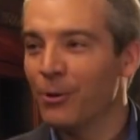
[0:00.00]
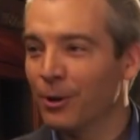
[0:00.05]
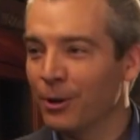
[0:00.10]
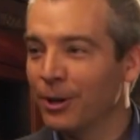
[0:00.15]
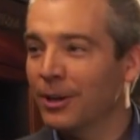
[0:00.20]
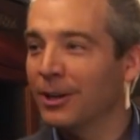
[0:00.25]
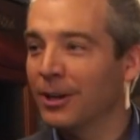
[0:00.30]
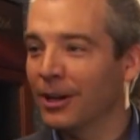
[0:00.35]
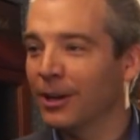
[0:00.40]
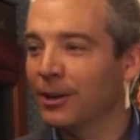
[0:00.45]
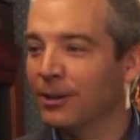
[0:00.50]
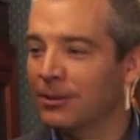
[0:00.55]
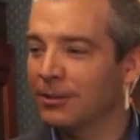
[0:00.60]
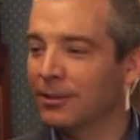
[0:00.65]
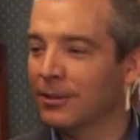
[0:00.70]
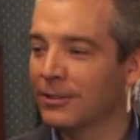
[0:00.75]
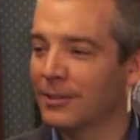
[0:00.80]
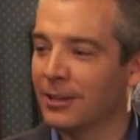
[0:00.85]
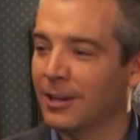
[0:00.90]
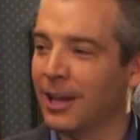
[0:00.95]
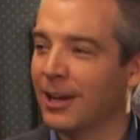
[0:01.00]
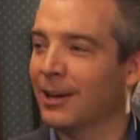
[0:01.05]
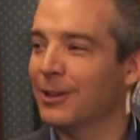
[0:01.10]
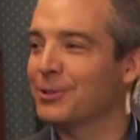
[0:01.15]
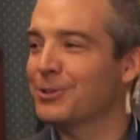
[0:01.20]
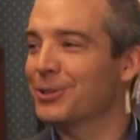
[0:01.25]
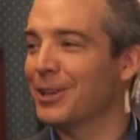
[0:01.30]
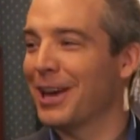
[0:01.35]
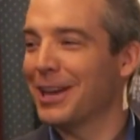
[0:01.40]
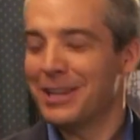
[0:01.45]
worn here today.
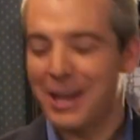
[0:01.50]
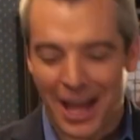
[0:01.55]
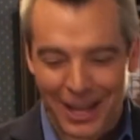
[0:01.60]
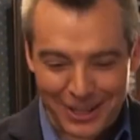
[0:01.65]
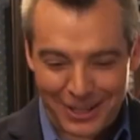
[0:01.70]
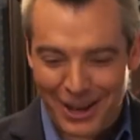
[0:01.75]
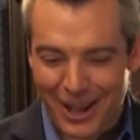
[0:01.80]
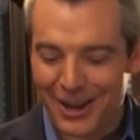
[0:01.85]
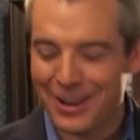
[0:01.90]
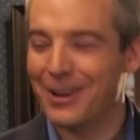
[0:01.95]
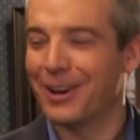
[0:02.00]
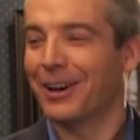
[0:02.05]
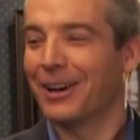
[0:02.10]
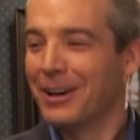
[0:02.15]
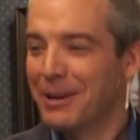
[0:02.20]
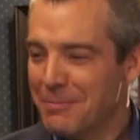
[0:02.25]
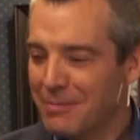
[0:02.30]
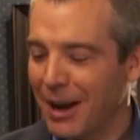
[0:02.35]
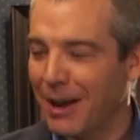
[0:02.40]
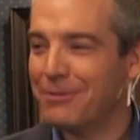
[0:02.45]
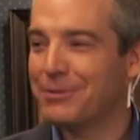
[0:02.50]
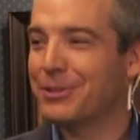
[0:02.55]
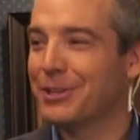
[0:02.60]
Not on, this. Not not here. Very but